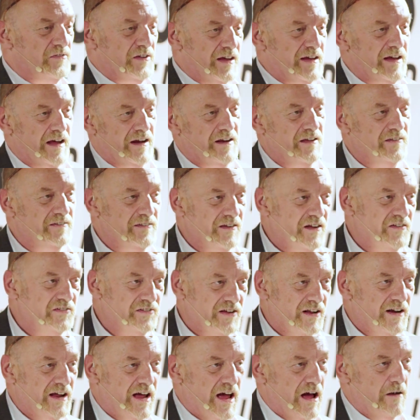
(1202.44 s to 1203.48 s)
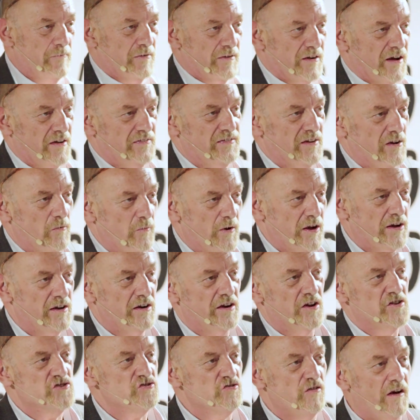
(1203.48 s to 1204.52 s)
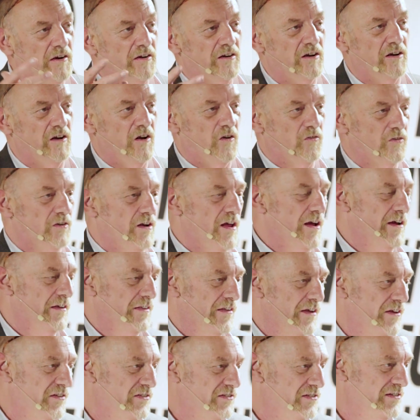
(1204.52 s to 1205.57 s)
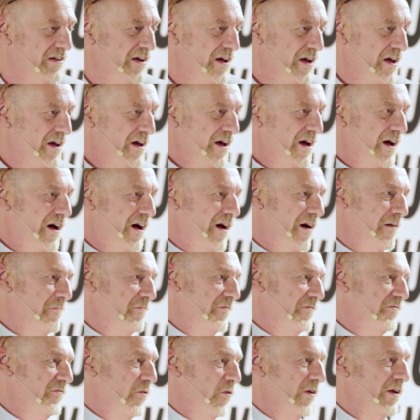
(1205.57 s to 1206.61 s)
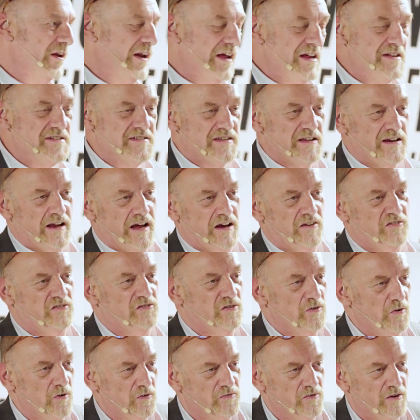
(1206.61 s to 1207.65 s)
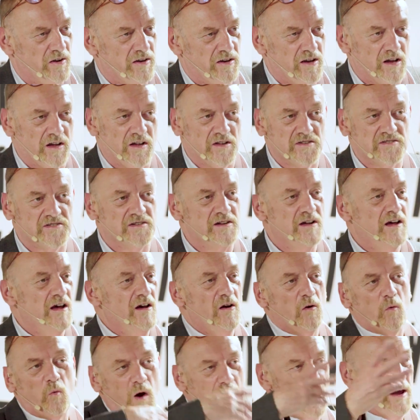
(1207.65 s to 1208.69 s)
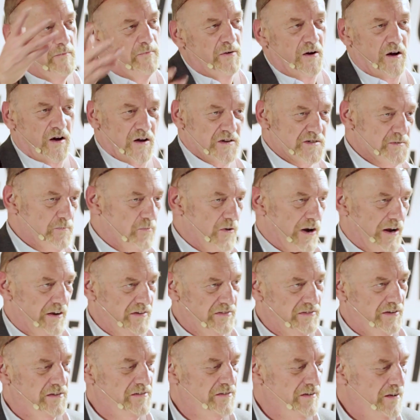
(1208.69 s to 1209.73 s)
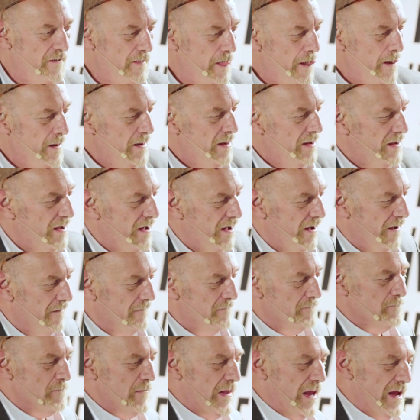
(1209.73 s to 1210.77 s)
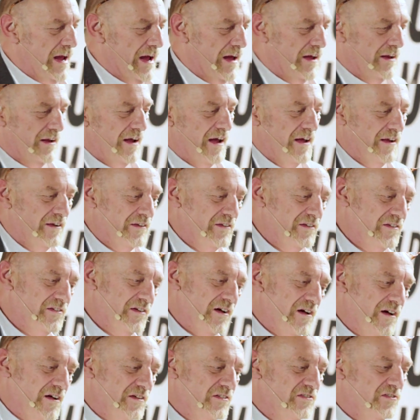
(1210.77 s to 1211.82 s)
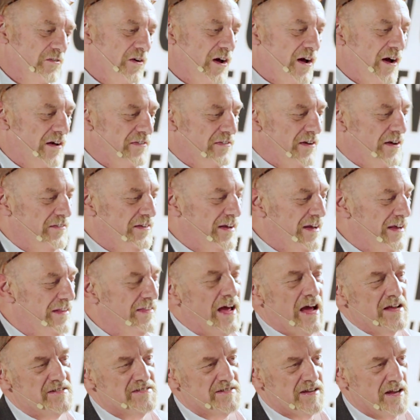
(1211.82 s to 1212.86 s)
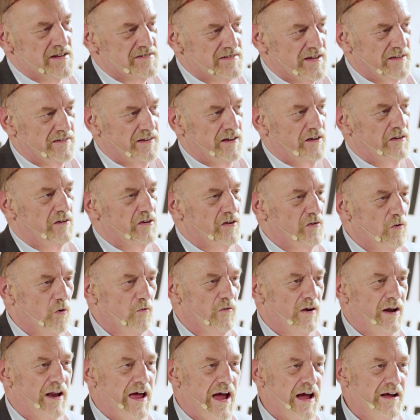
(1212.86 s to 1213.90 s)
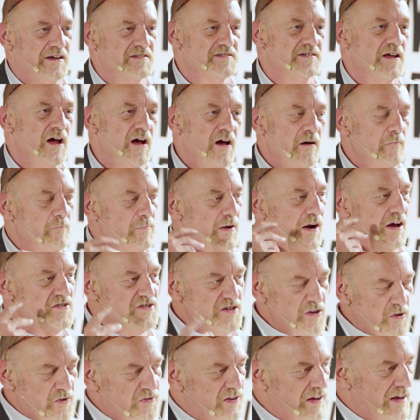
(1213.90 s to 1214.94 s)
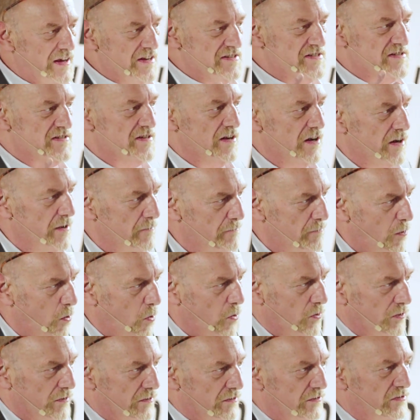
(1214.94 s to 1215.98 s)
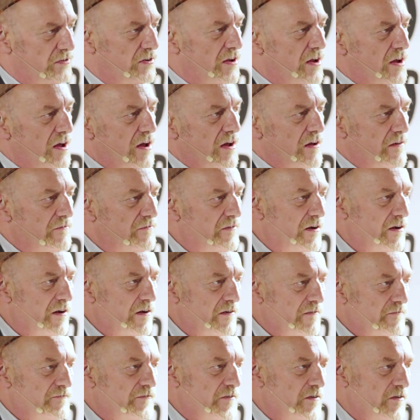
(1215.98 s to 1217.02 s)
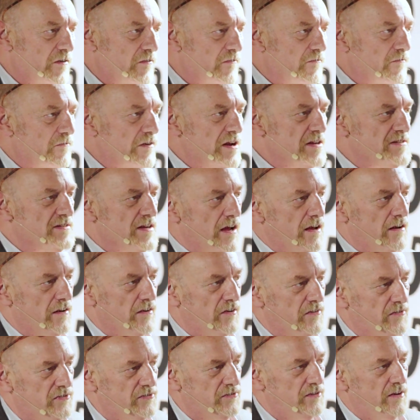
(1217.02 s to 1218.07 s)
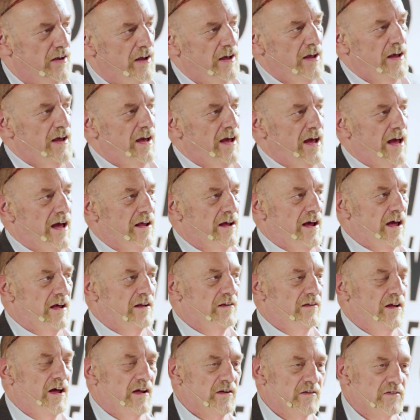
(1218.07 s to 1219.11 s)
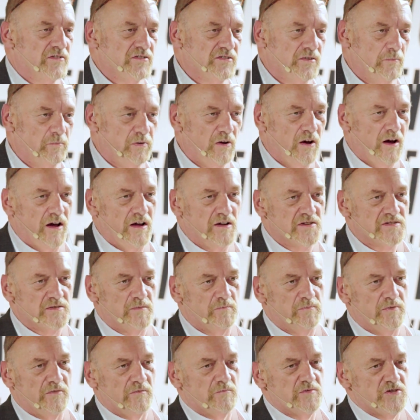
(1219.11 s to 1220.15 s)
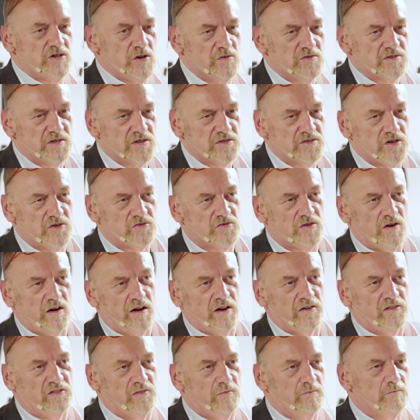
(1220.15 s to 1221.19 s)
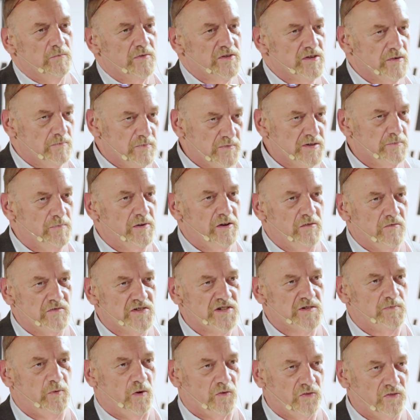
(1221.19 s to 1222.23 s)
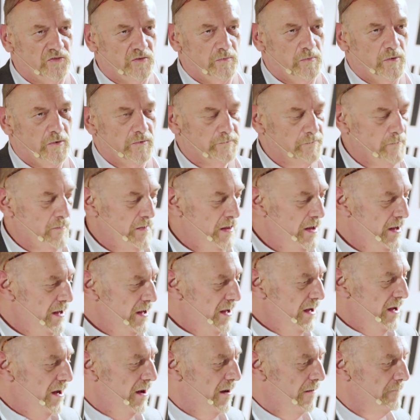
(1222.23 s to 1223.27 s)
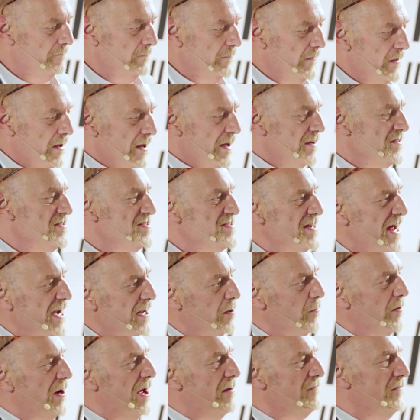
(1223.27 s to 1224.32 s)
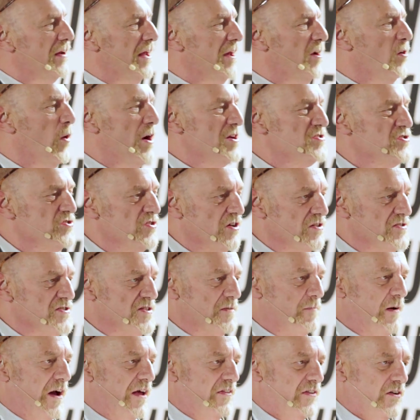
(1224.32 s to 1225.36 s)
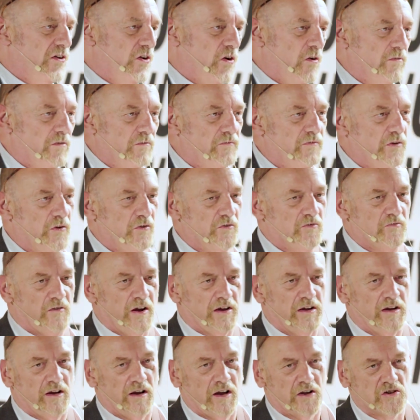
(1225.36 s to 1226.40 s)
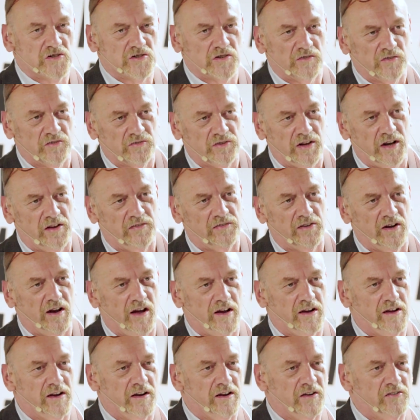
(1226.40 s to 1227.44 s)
think anything is going to happen. I think we're going to trundle on like this for at least the next 2 or 3 years, way past Brexit. So I think in that sense, I think you can all relax. But I do think it's still important for retailers and suppliers and producers to try and to be responsible. Does anyone have any questions about the novel food regulations? Anything I can